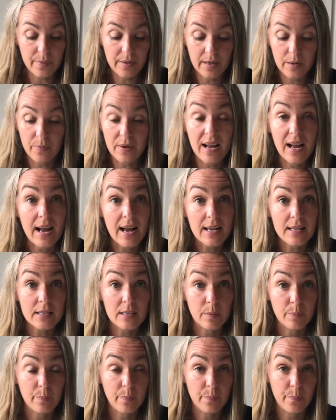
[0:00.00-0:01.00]
be able to ask
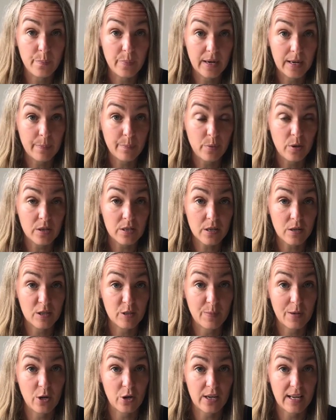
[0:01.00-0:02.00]
the big person
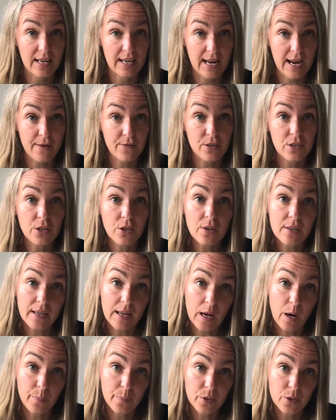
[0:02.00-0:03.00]
who's been looking after you to
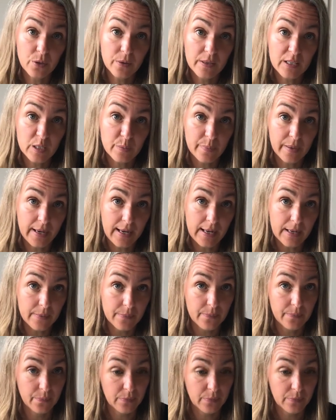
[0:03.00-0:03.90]
help you do this part.